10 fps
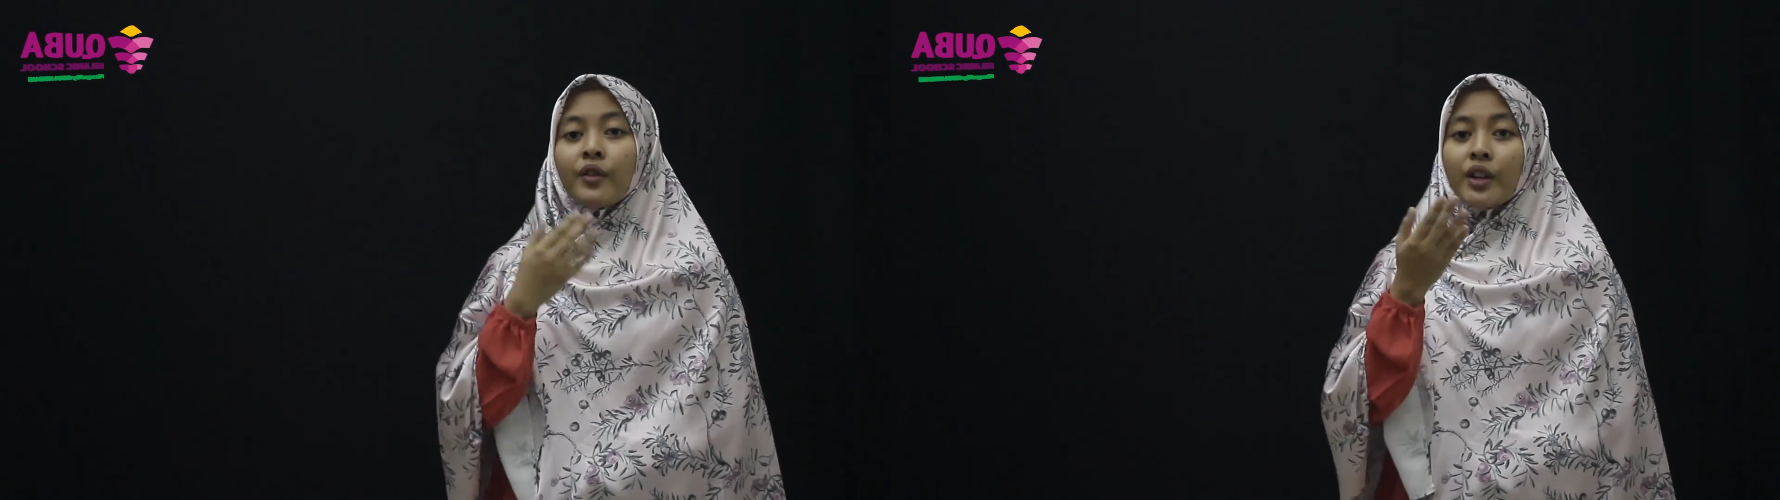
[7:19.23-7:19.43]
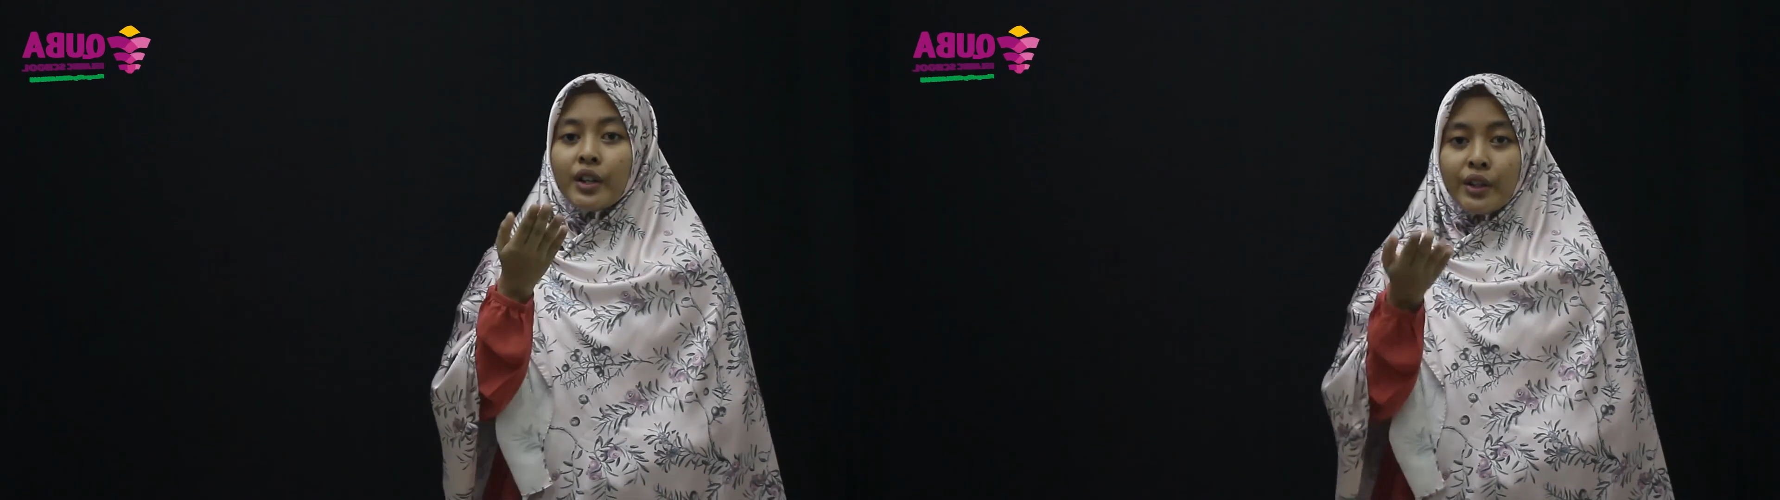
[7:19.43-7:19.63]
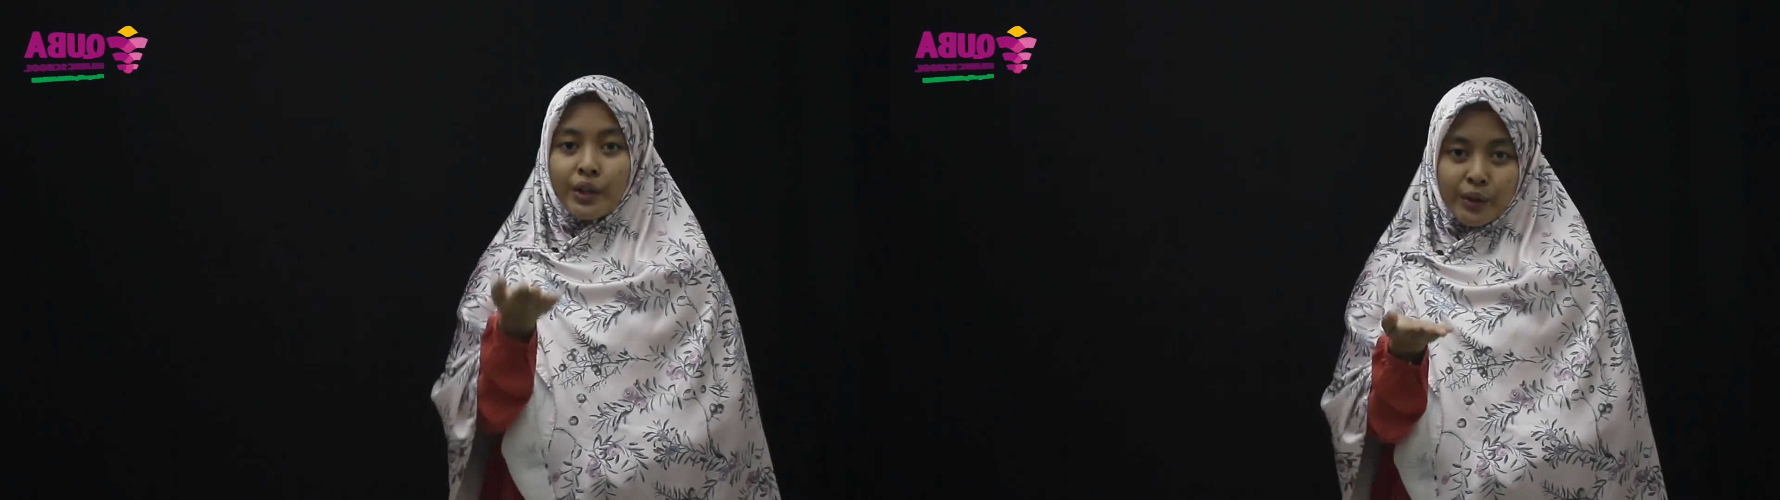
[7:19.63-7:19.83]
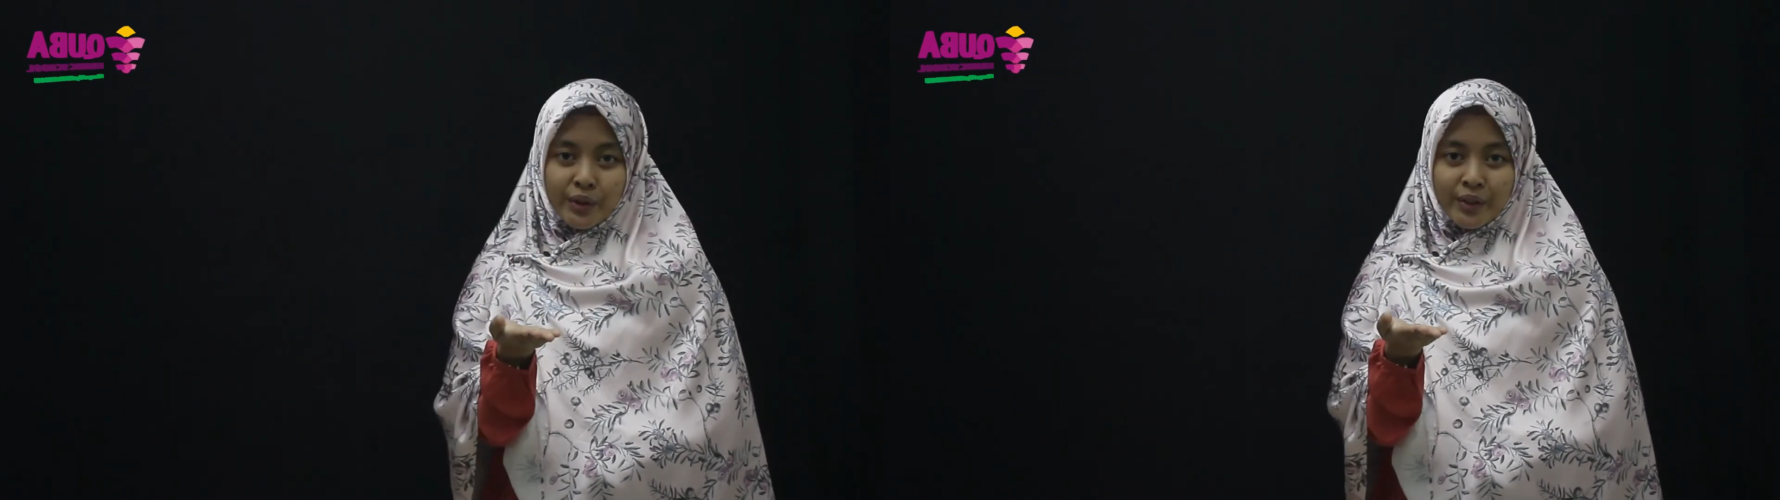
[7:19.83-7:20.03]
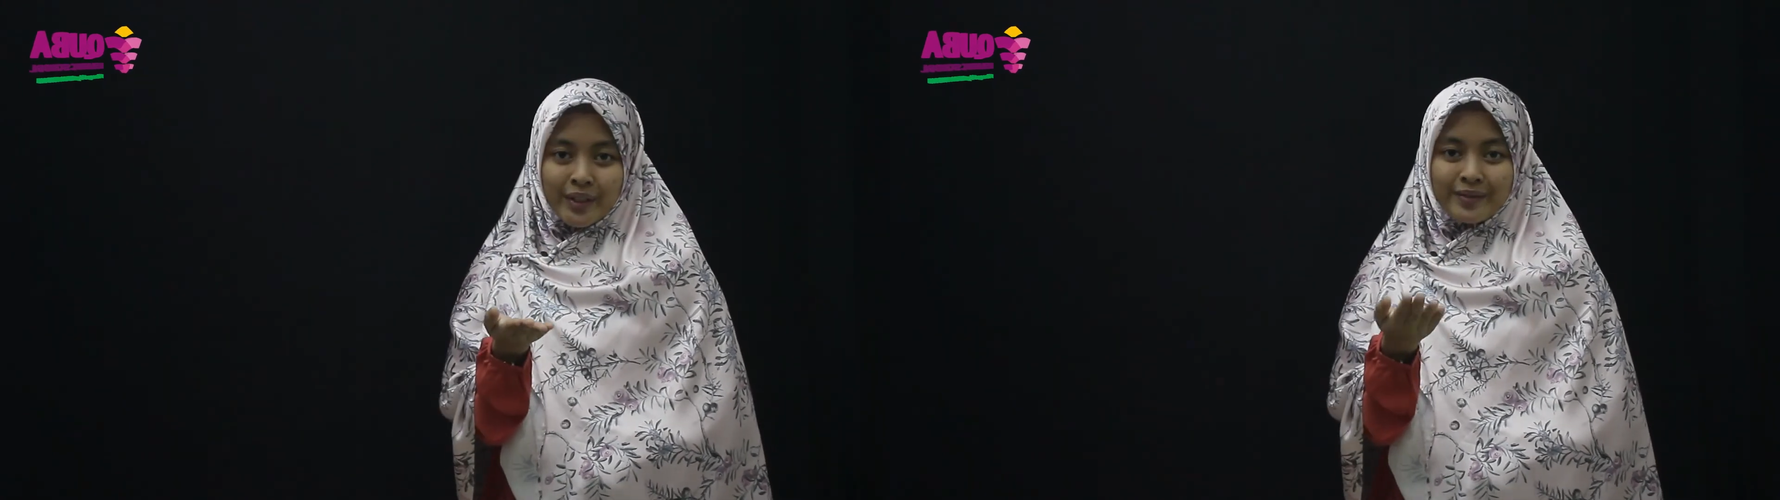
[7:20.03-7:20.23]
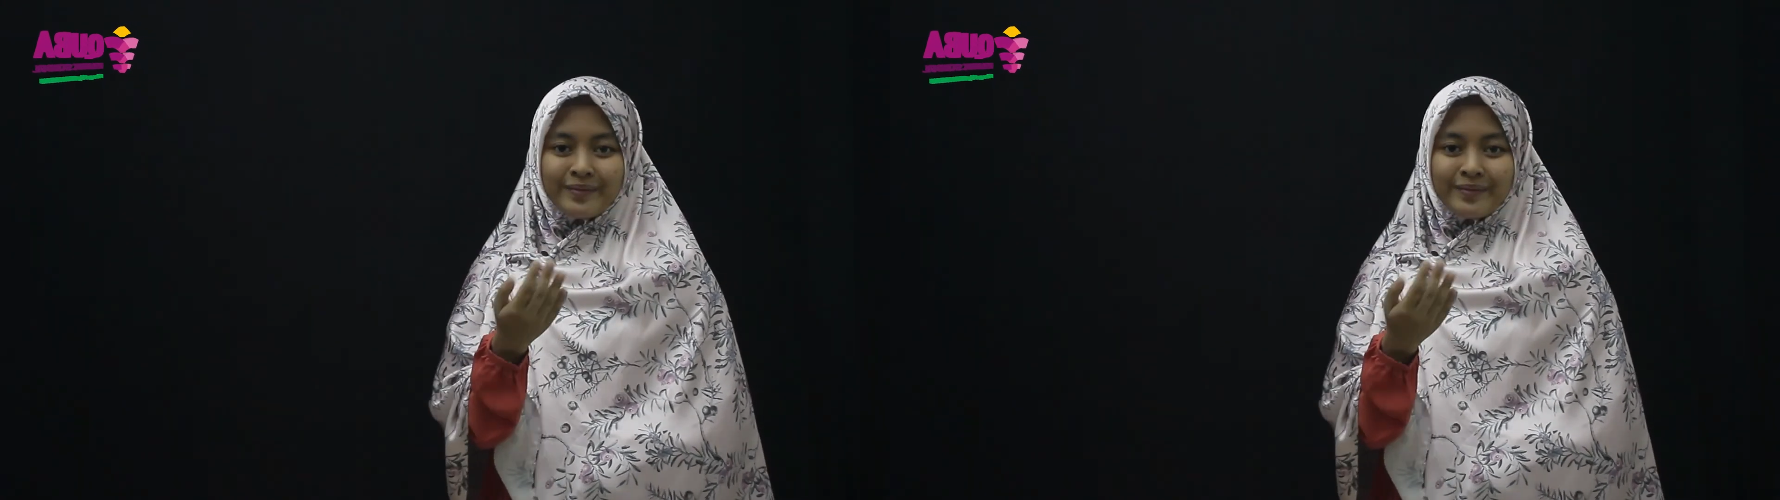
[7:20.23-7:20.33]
for you.